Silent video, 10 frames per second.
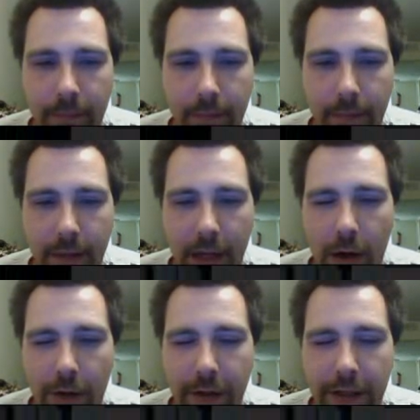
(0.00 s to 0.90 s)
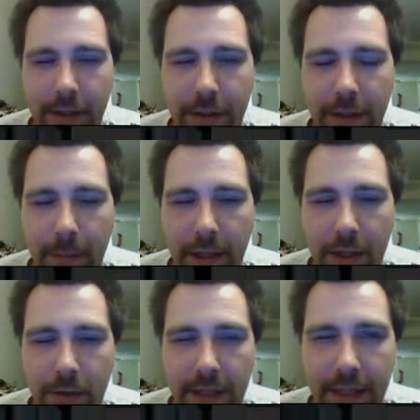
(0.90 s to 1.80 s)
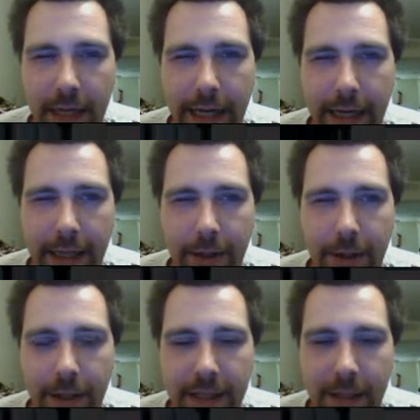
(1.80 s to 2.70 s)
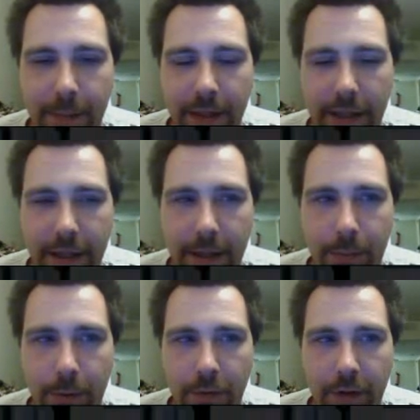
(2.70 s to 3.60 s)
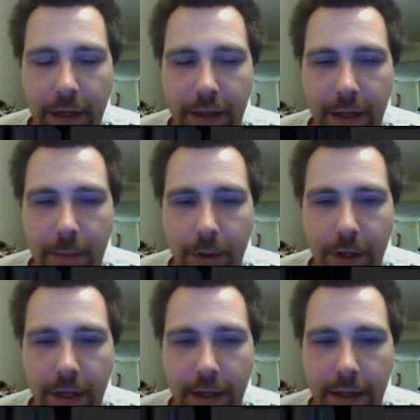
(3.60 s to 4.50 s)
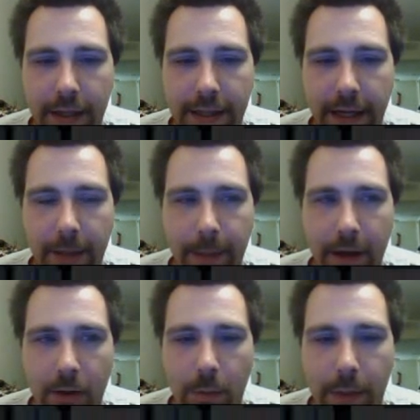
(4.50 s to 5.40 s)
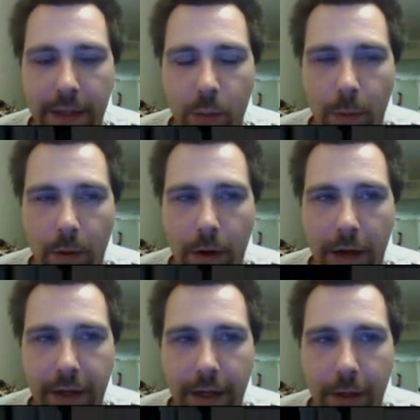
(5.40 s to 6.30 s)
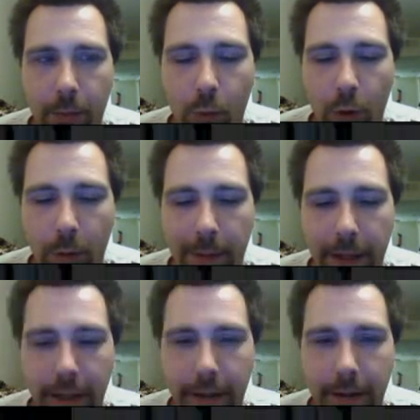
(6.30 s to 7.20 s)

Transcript: Now, all things with the menu aside, there is something that they improved on that I'm really excited about. We'll bust one more out. I think it warm up again.